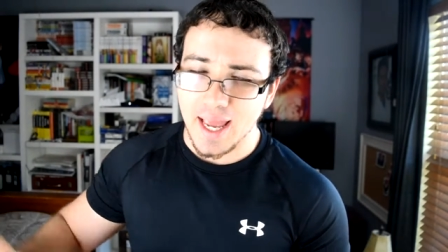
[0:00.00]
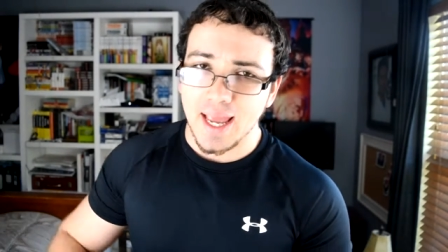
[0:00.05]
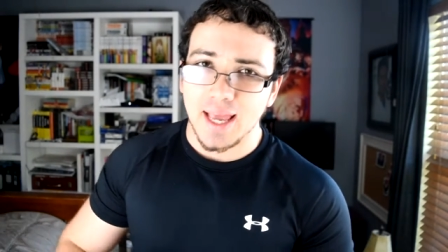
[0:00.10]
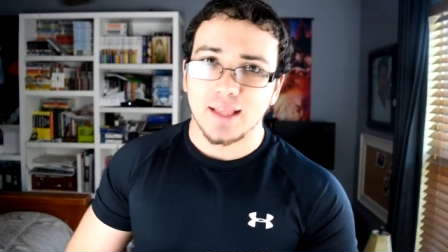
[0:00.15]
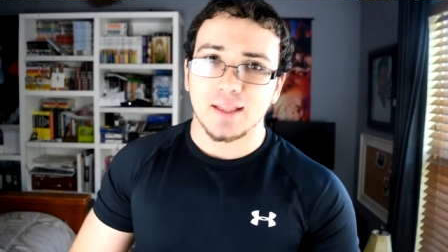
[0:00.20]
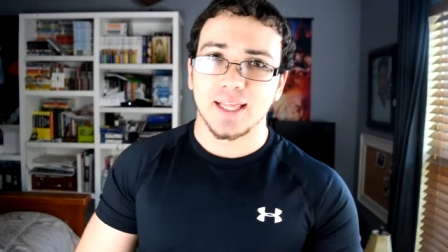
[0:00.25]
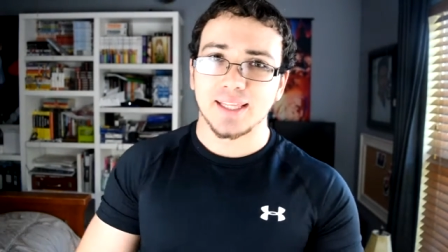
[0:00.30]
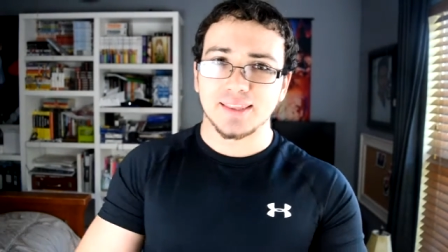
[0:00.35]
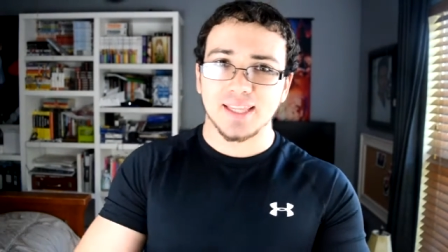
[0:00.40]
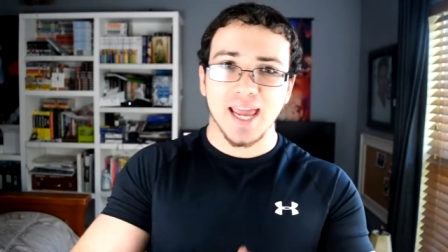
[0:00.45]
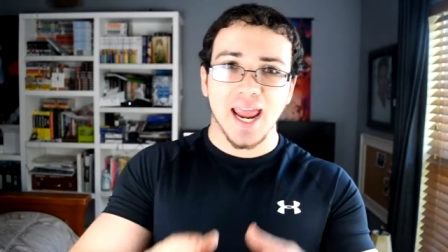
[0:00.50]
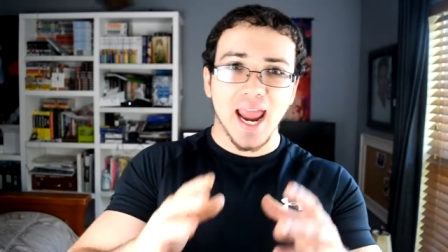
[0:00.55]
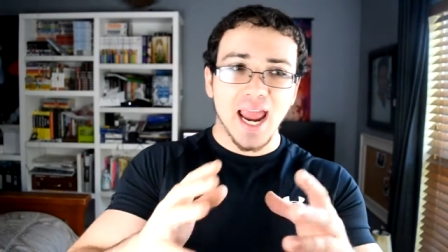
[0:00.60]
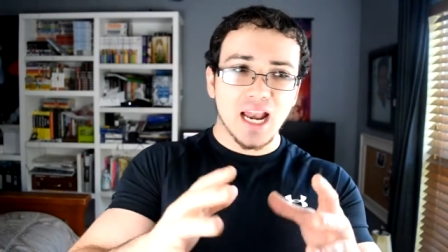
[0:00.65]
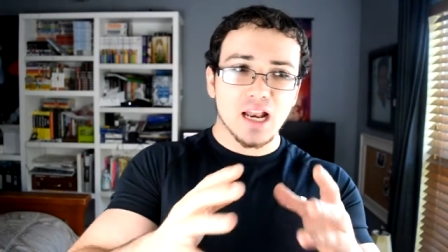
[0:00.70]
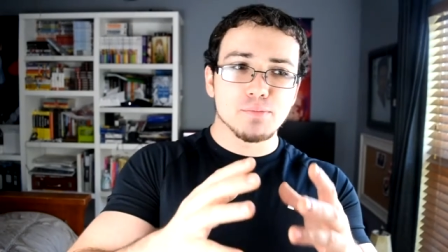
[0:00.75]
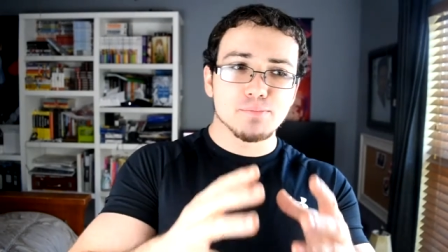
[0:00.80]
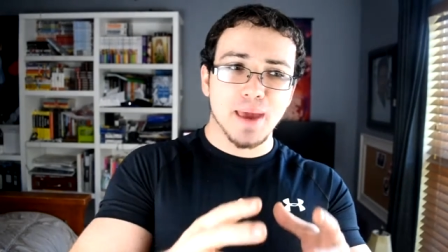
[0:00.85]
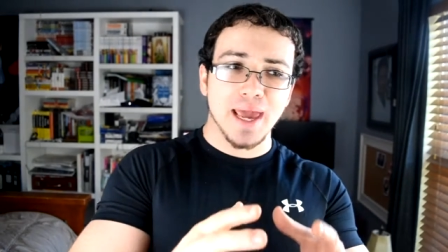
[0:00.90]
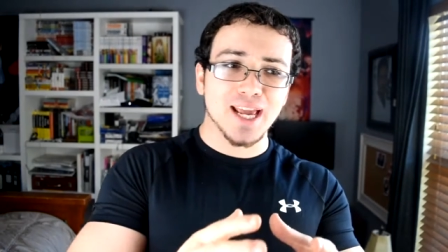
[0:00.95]
Like, the
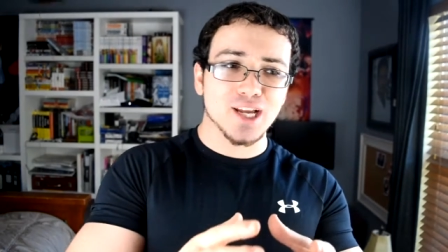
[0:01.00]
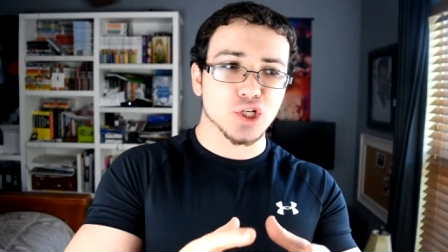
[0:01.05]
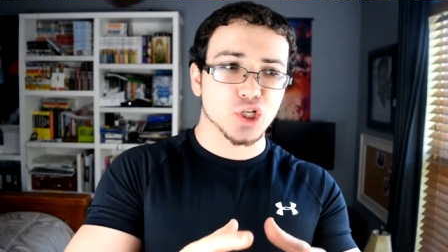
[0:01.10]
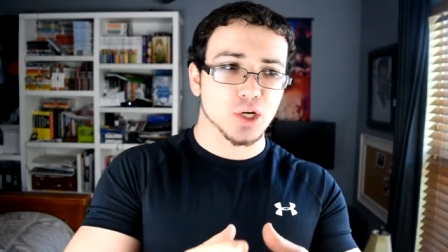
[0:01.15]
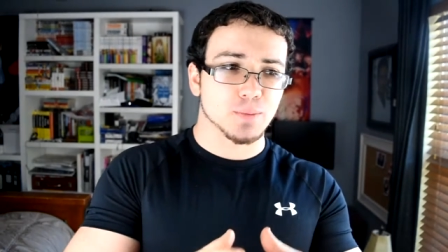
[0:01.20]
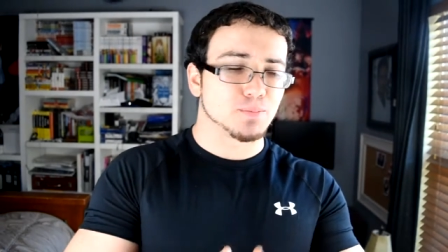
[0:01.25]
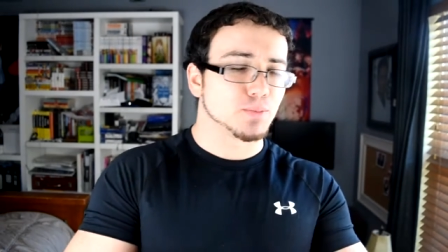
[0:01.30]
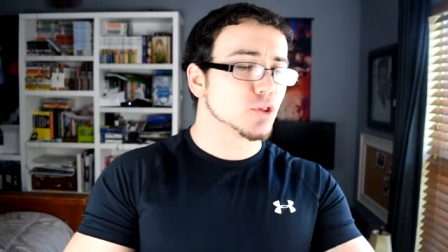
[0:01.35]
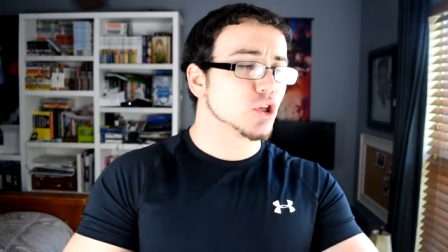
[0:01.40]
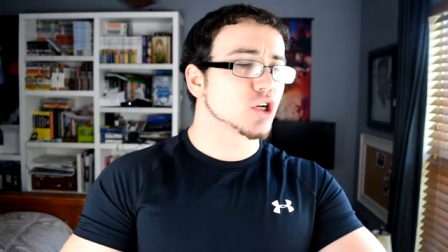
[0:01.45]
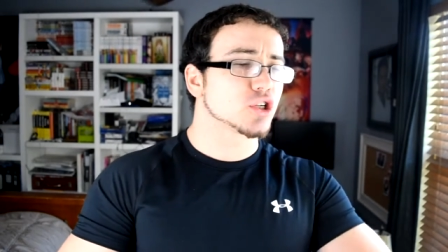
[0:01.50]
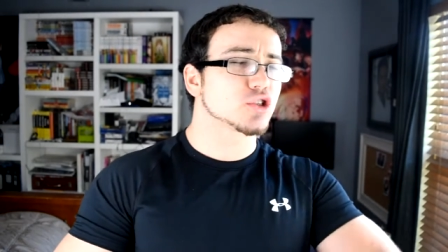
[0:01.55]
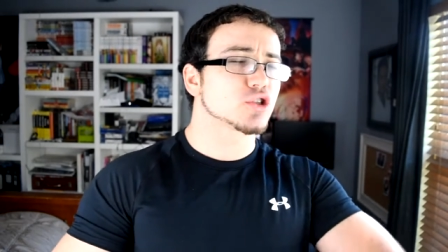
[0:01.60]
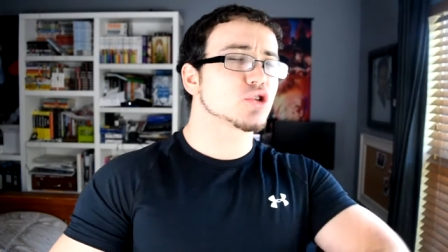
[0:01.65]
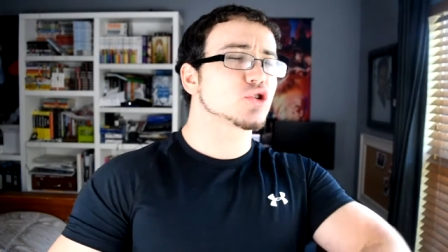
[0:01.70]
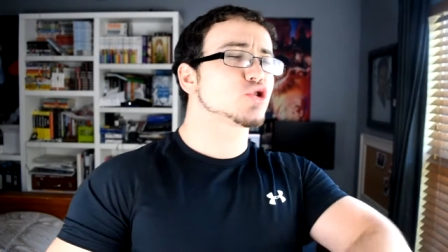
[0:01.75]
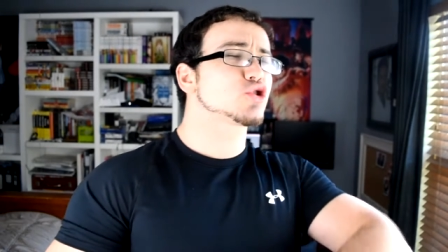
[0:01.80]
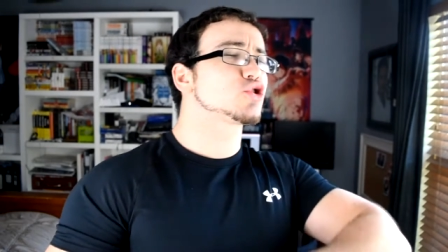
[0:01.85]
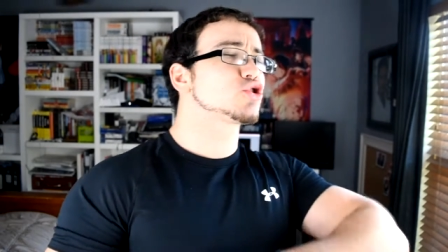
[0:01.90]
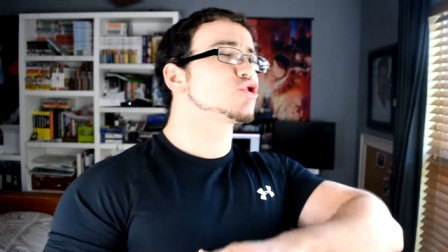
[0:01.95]
animation looks
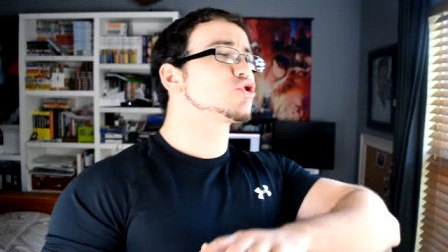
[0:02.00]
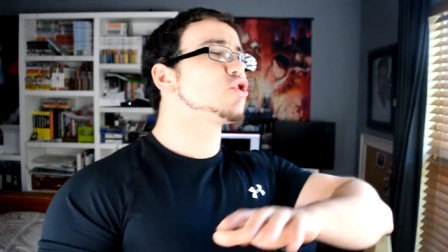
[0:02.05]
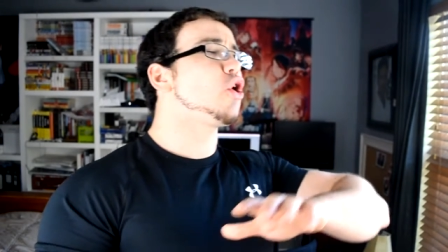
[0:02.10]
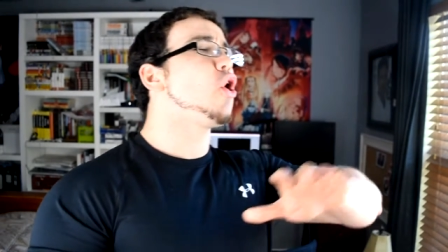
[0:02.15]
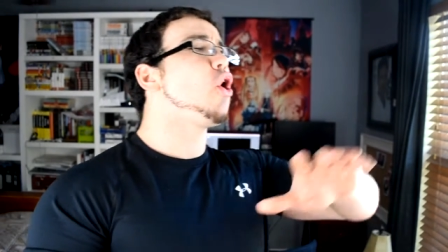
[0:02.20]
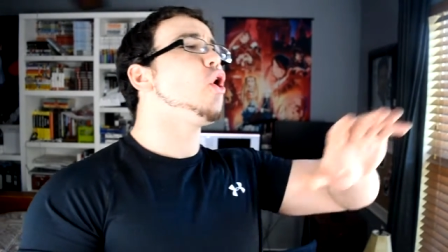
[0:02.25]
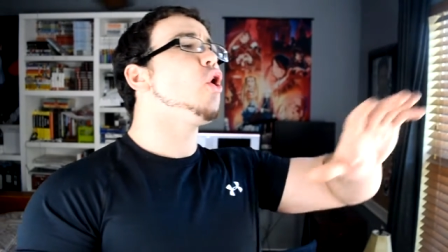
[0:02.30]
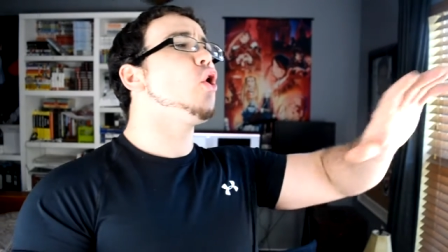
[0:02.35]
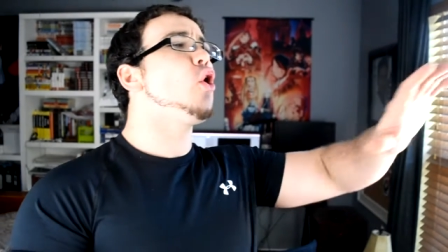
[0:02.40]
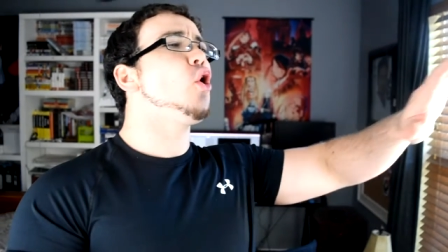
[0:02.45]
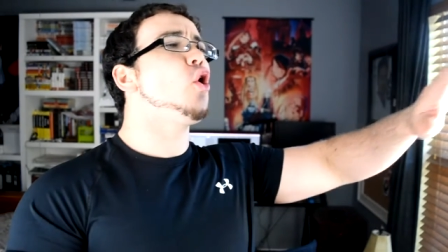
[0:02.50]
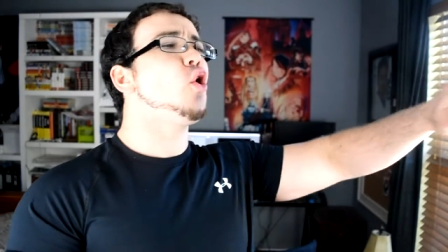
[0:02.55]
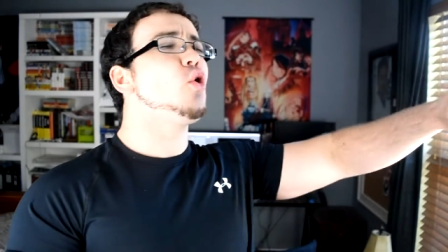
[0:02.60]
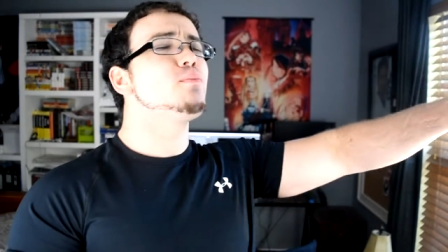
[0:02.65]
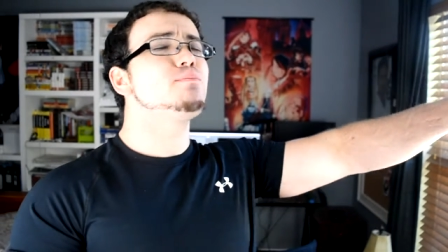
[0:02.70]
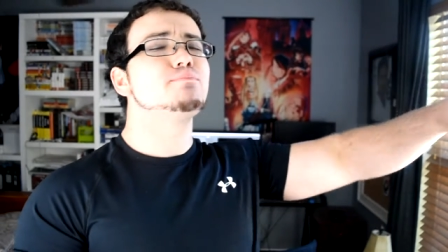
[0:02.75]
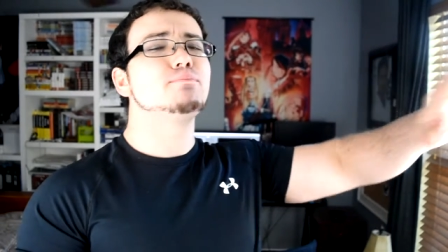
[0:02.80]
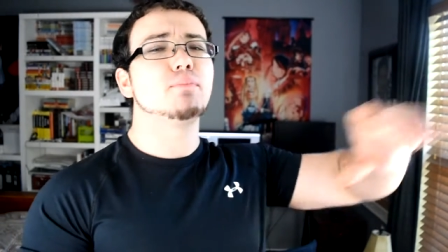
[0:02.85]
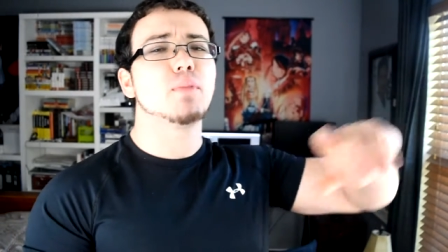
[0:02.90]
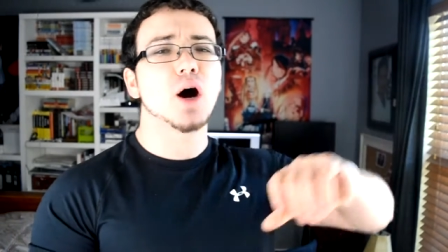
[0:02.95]
so
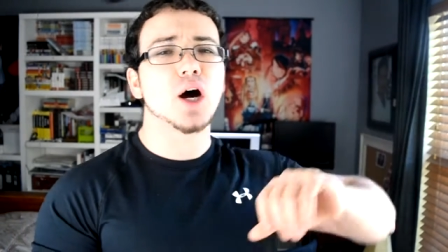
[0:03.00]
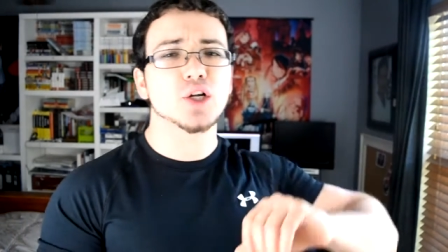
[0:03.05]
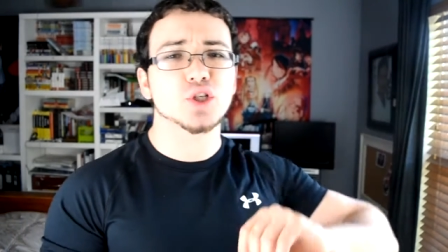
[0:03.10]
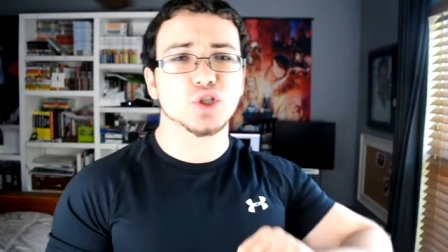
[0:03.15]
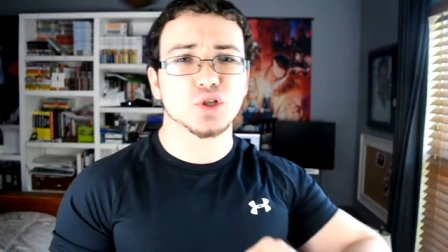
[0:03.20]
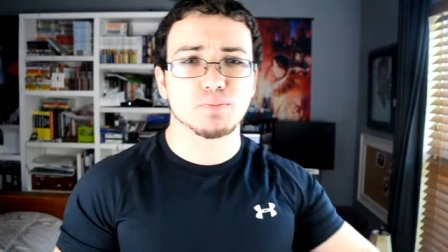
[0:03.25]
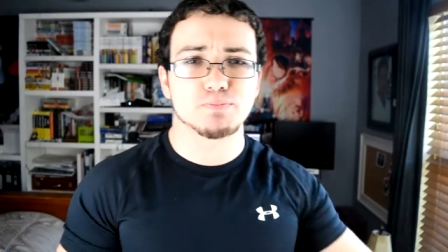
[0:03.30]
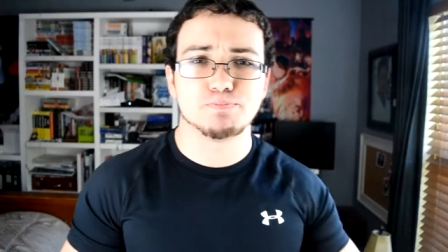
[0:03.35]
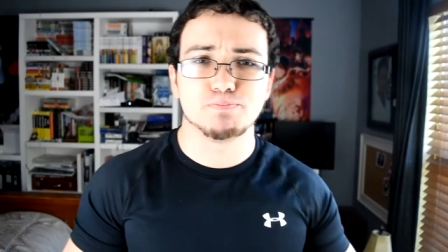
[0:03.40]
much